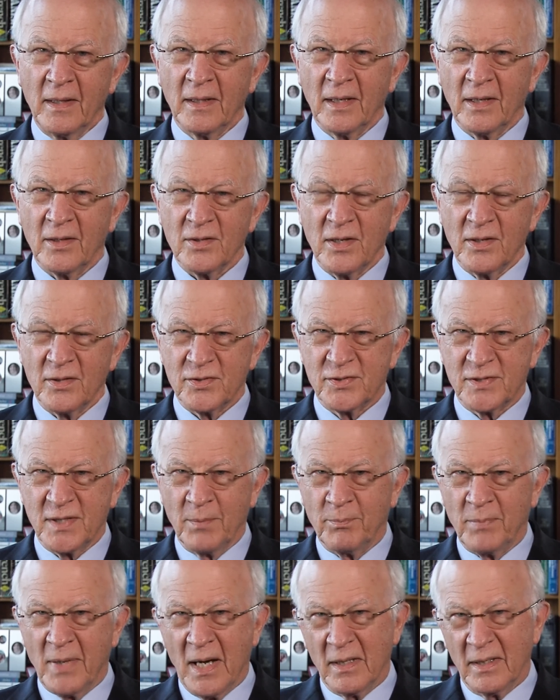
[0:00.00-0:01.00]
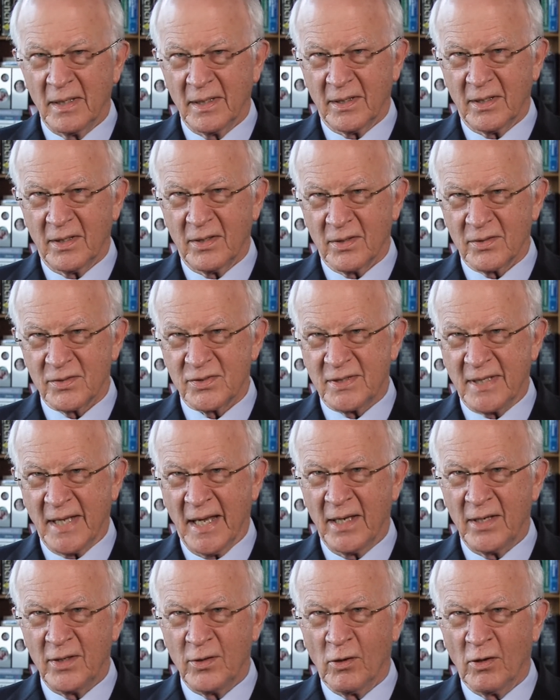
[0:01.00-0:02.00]
a symbolic
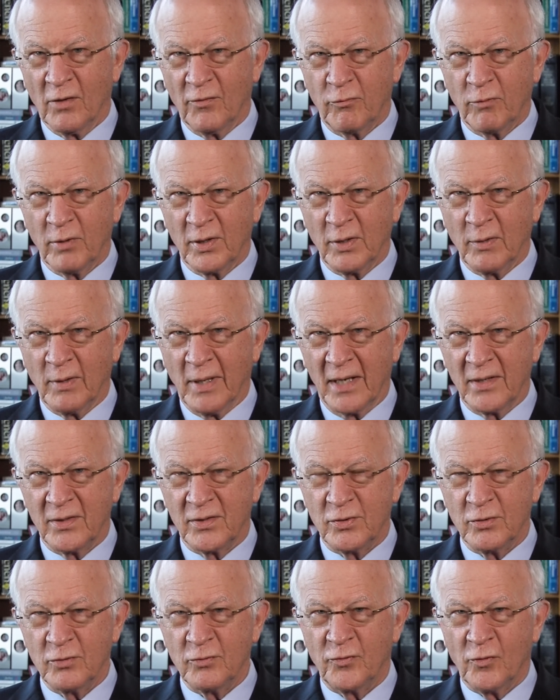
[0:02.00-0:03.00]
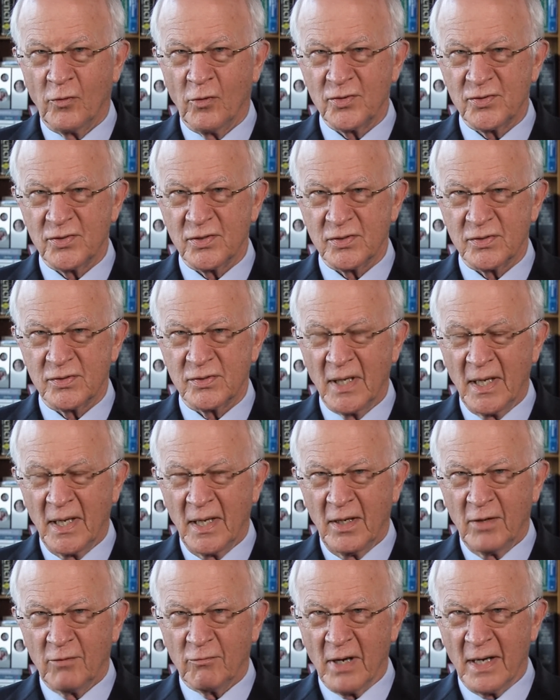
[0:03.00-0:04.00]
standoff where you had two forces
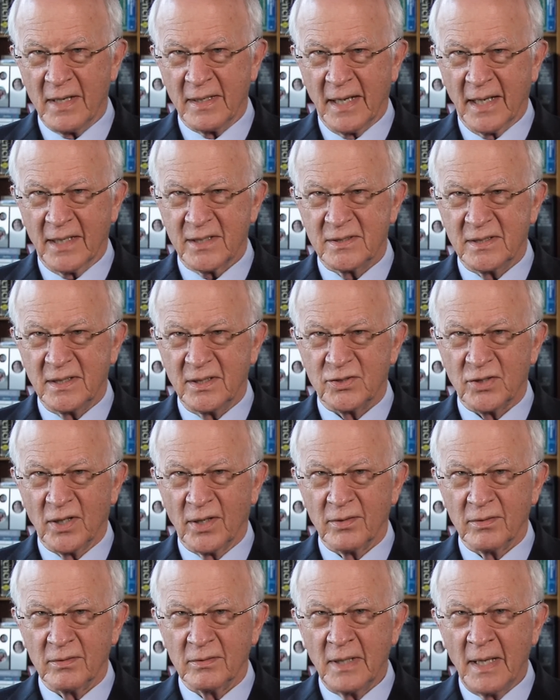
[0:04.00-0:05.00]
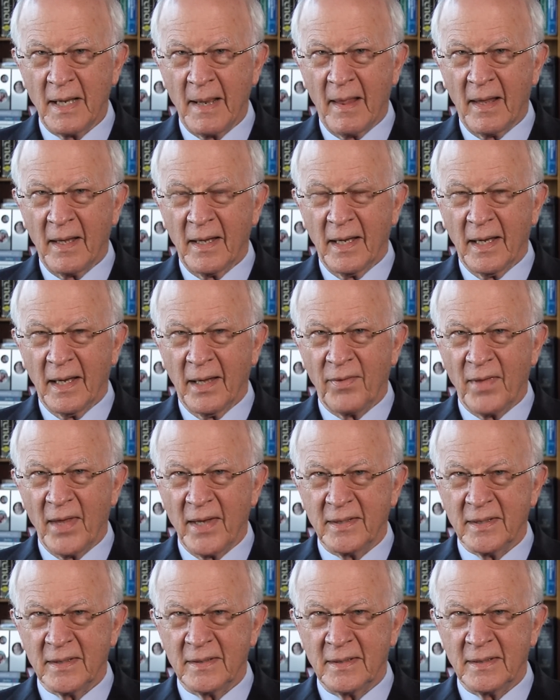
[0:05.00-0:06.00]
right next to each other, and
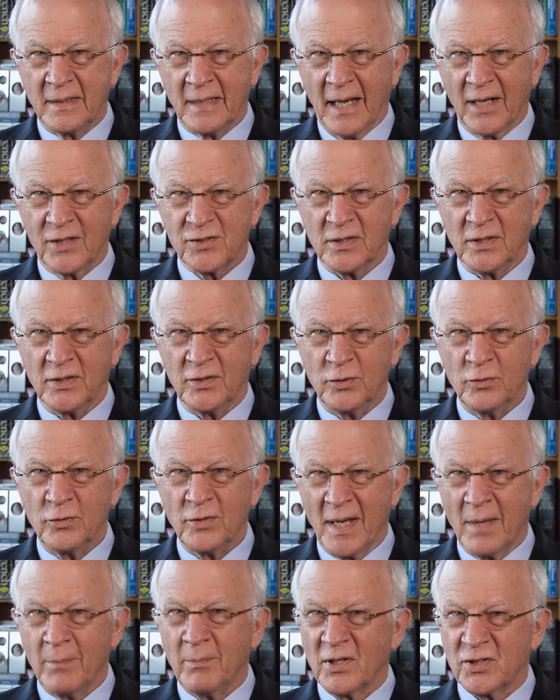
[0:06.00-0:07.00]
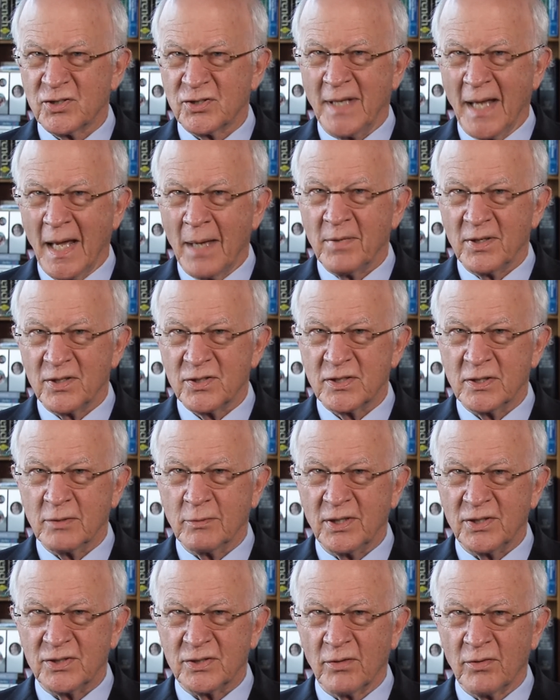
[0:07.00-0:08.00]
they didn't actually do that much damage
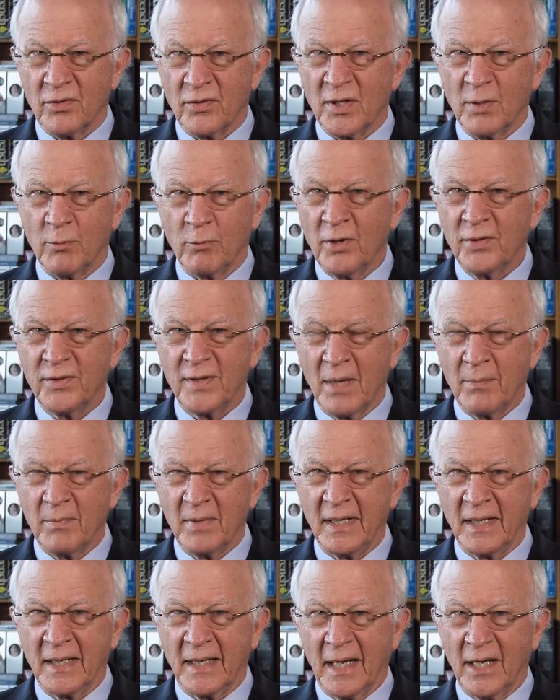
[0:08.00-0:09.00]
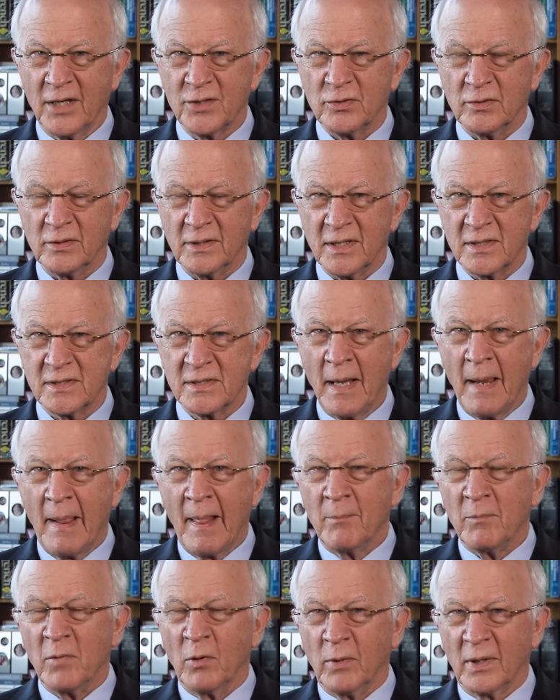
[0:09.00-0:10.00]
to each other. There weren't that many casualties.
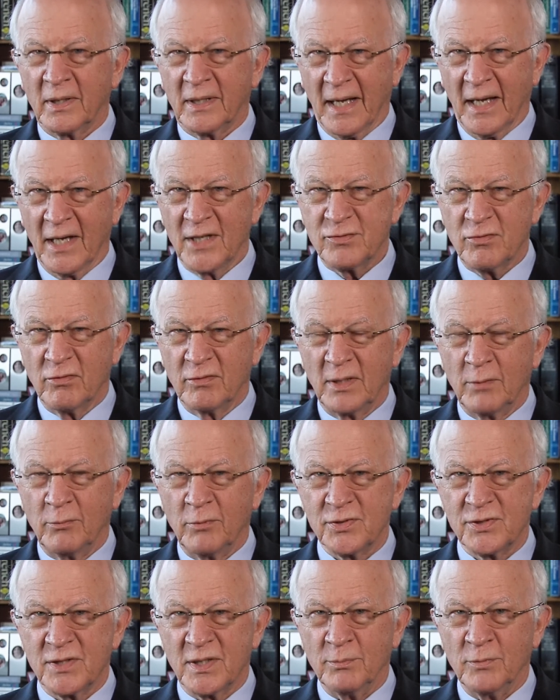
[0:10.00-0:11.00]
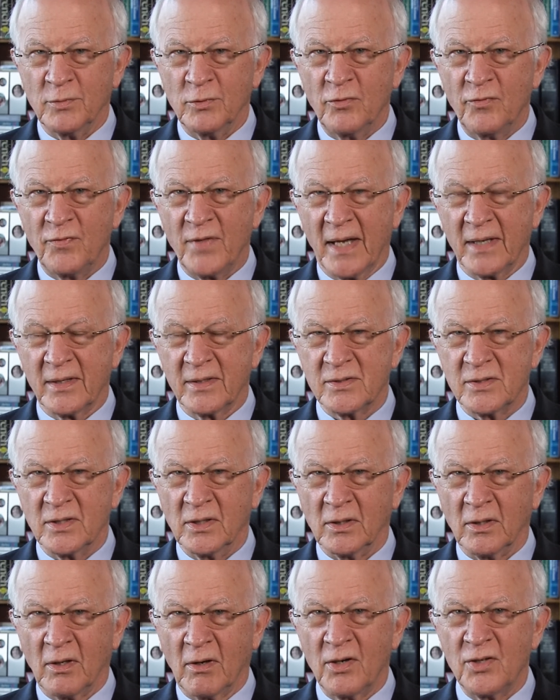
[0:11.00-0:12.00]
But what Castro did was to move that
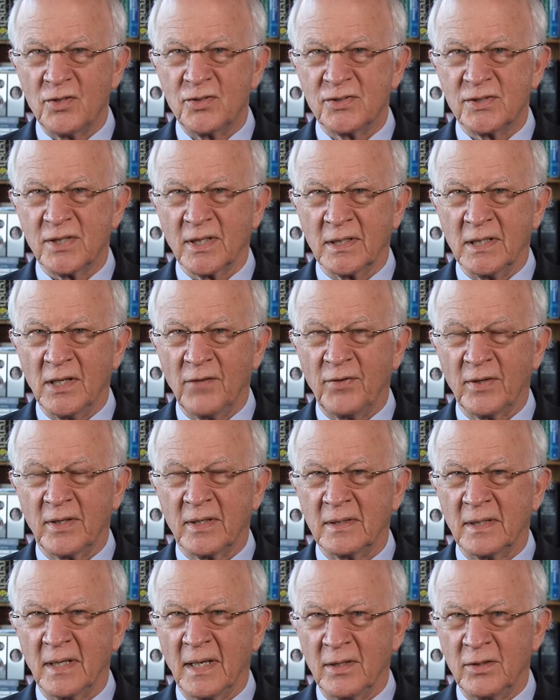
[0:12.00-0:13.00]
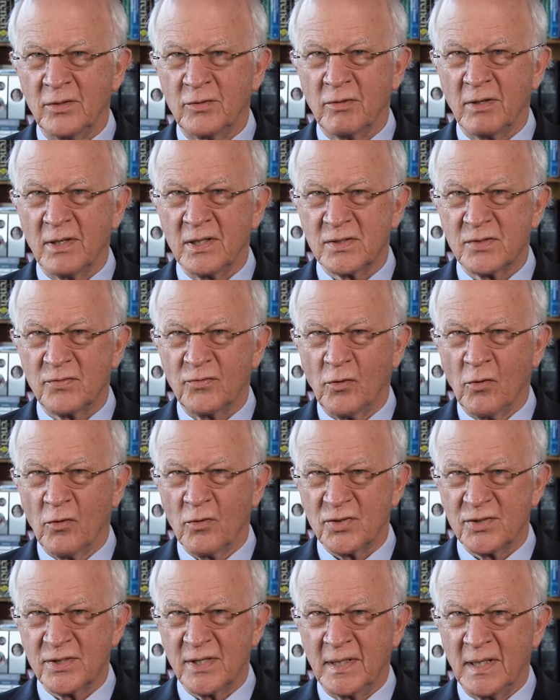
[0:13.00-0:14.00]
large, significant increased
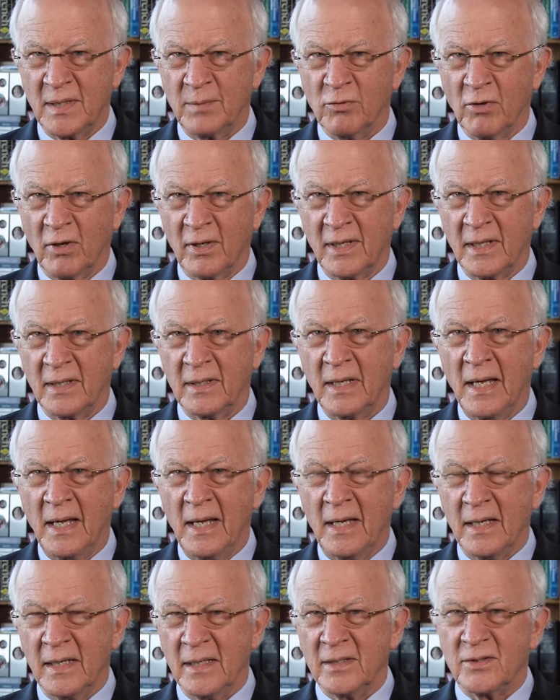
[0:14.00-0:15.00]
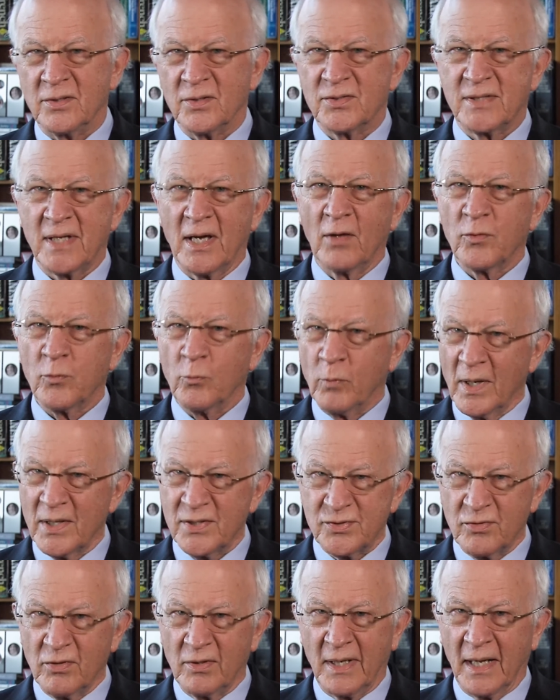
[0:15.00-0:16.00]
force that he brought in into
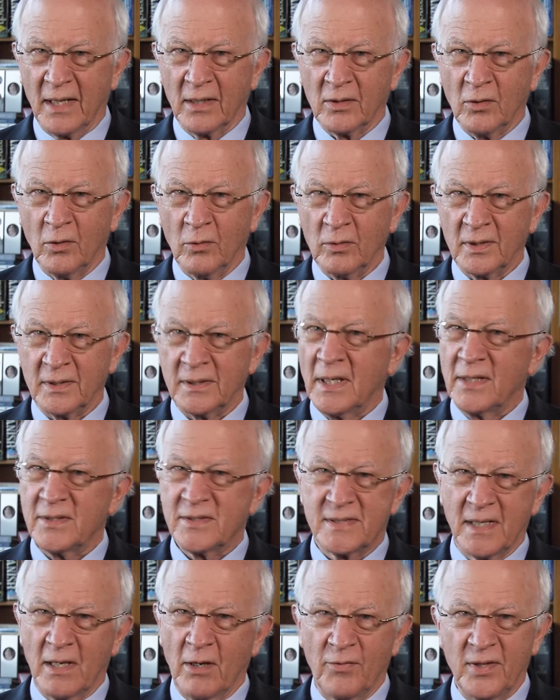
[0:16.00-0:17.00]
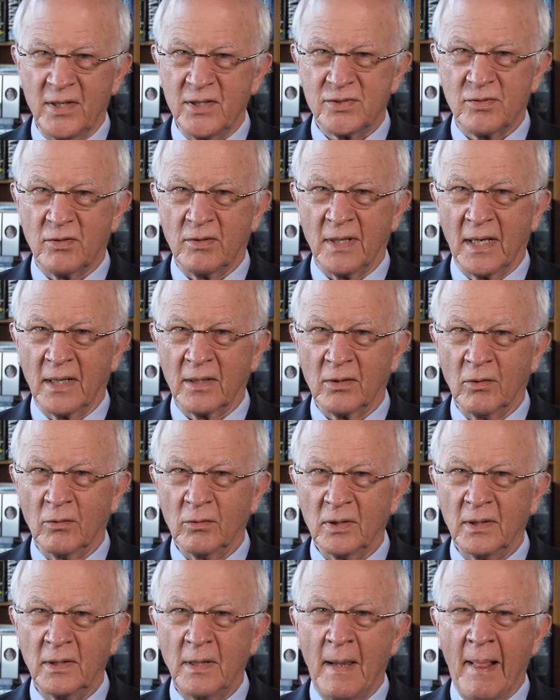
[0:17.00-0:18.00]
southwestern Angola, not southeastern
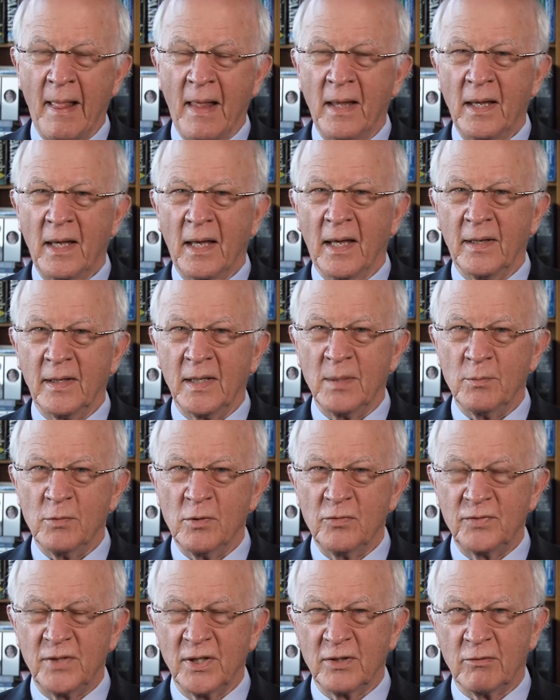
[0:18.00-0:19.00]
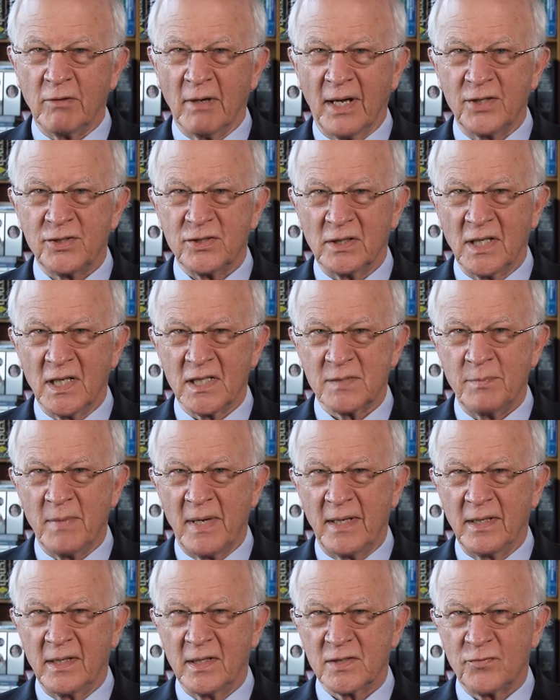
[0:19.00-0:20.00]
Angola. And he moved it gradually, as
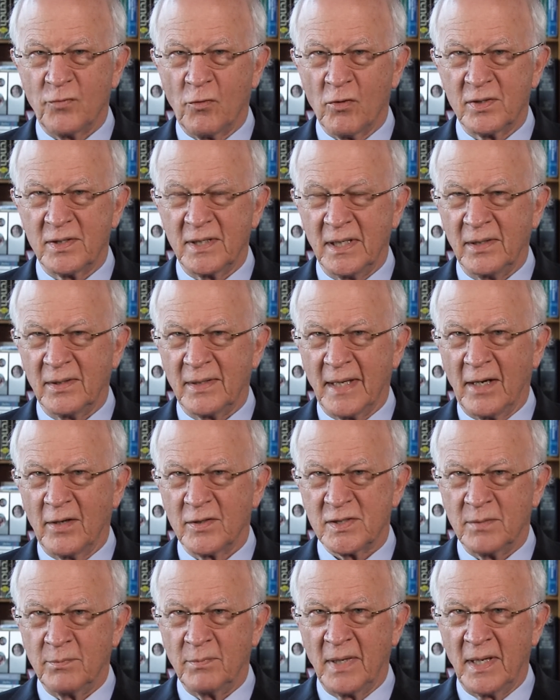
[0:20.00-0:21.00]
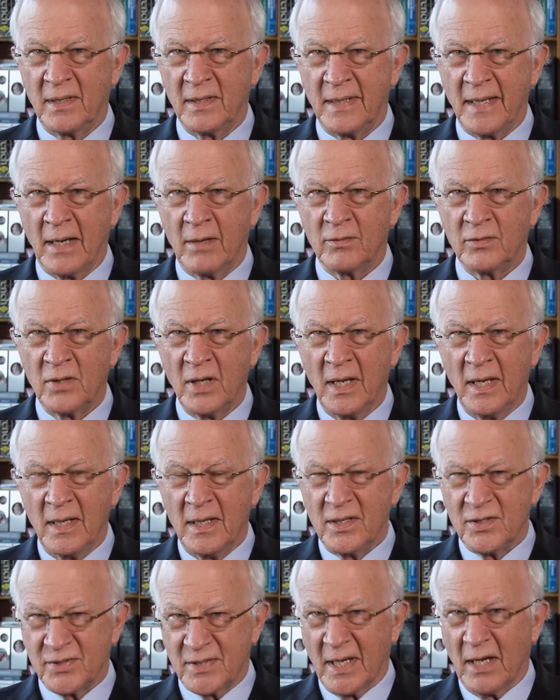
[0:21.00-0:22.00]
many as 14,000 men, down
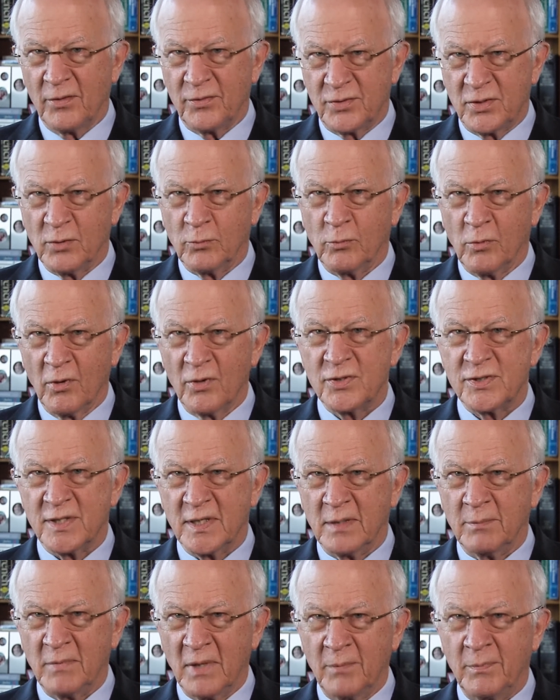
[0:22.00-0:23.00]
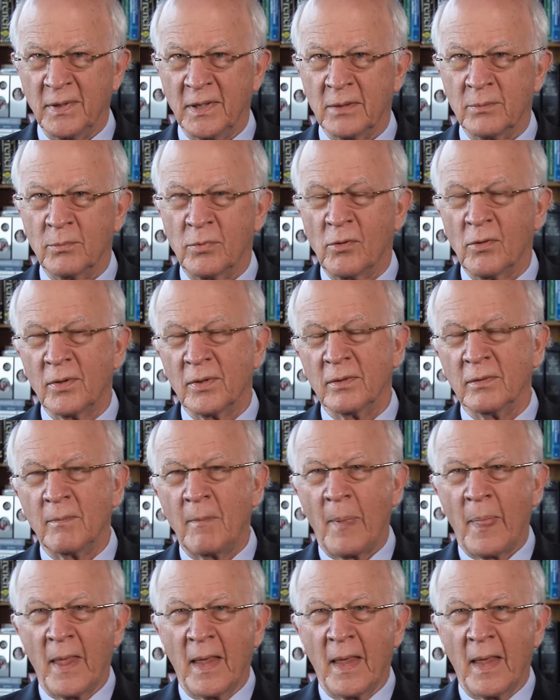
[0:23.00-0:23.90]
south towards the Namibian border.